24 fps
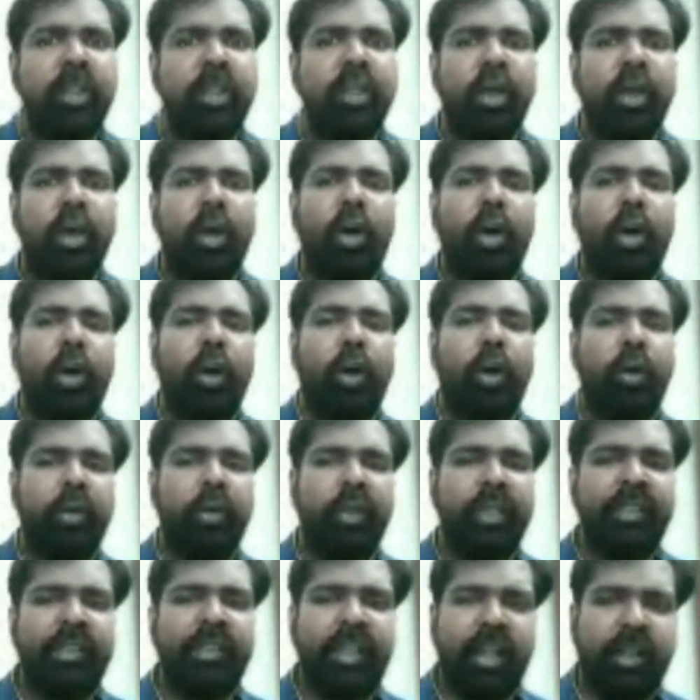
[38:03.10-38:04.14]
or
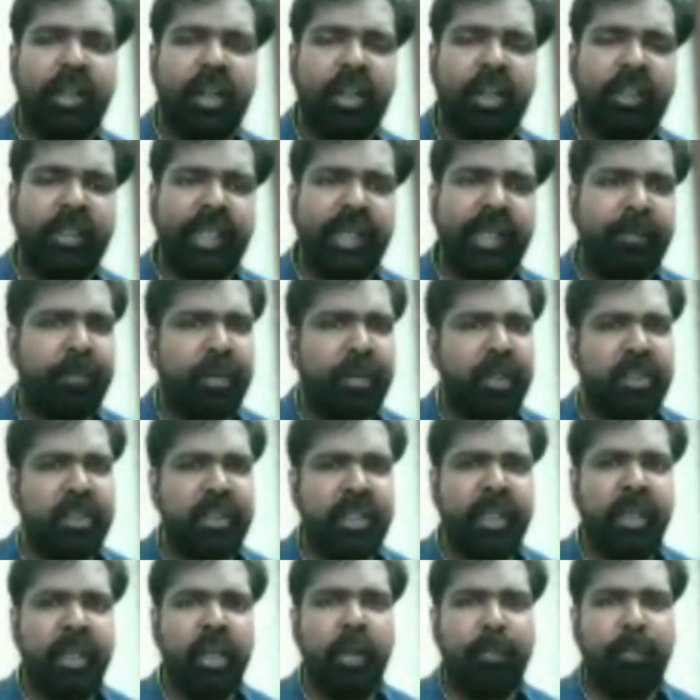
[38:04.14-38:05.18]
Indira Gandhi
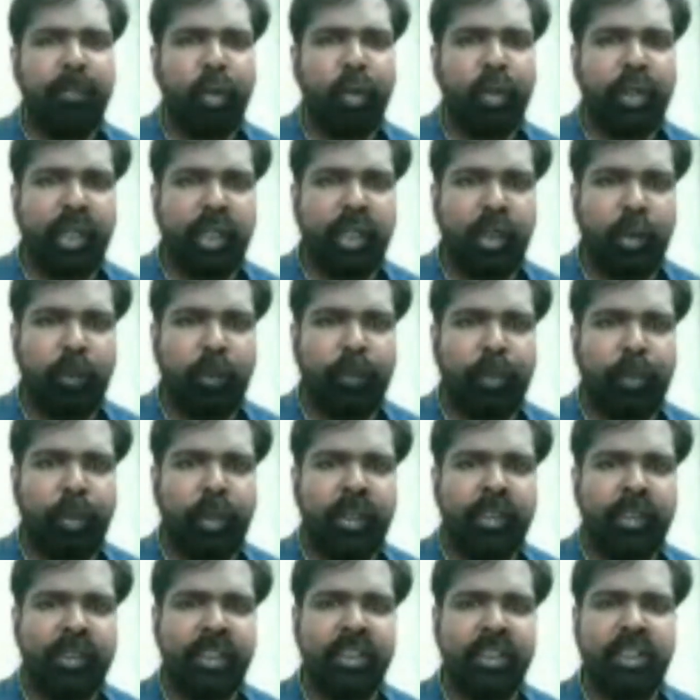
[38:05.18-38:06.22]
imprisoning her political
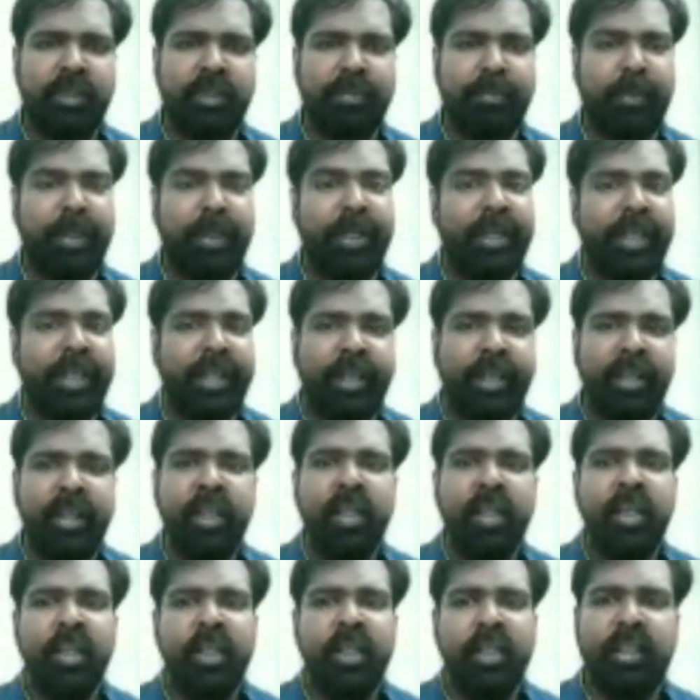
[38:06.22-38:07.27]
opponents and suspending
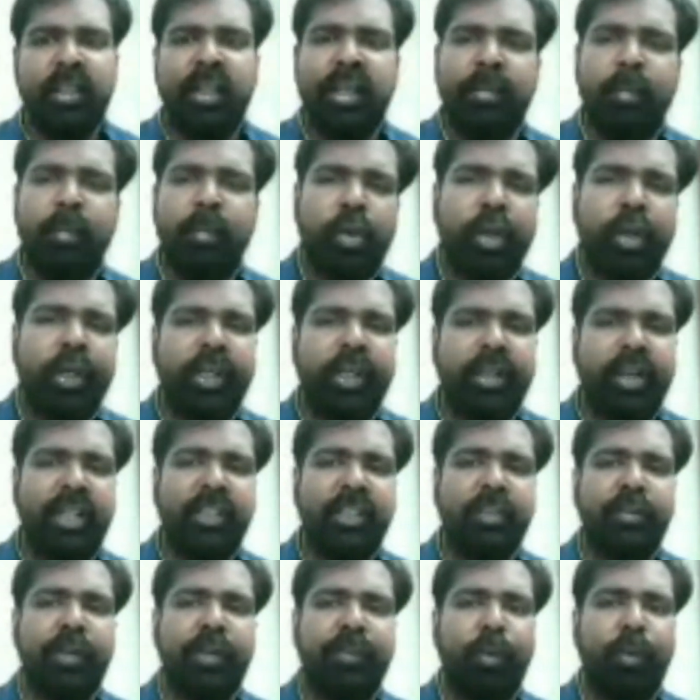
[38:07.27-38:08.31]
the democratic rights
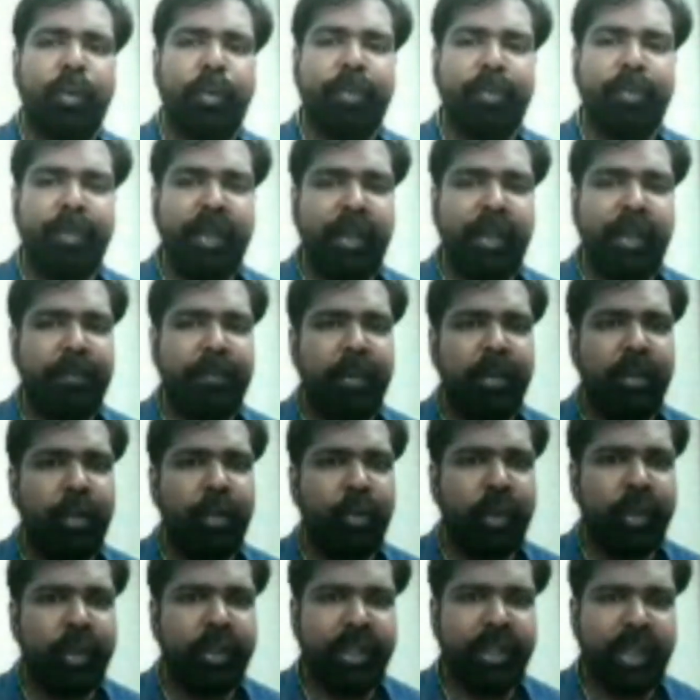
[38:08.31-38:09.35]
of the people
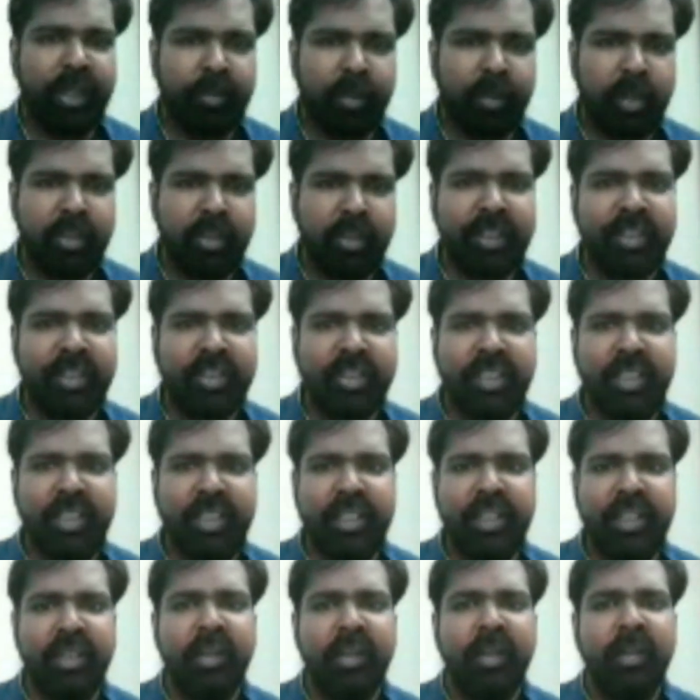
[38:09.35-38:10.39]
during the
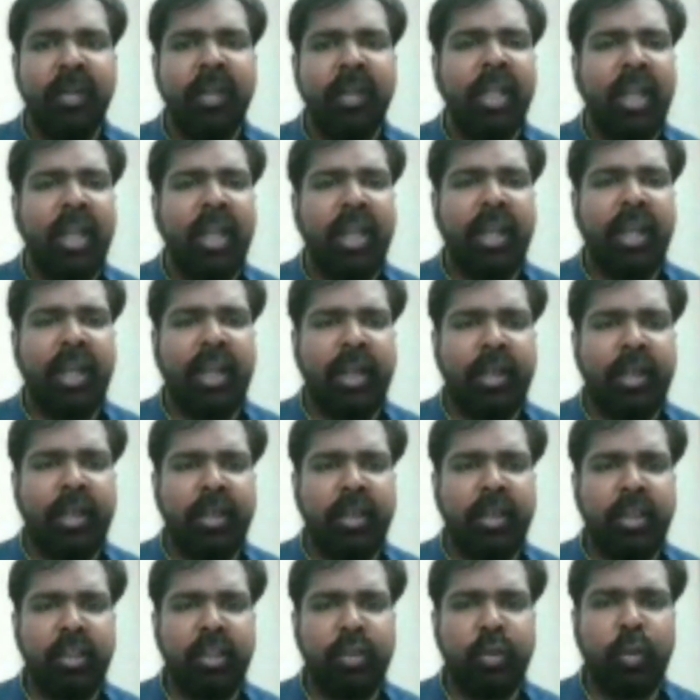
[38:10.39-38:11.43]
emergency, and
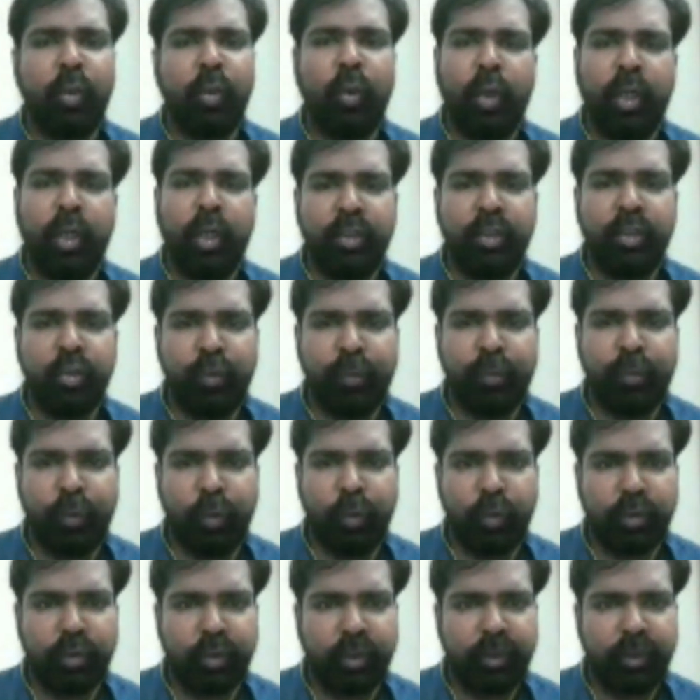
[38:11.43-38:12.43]
uh, so on and so forth.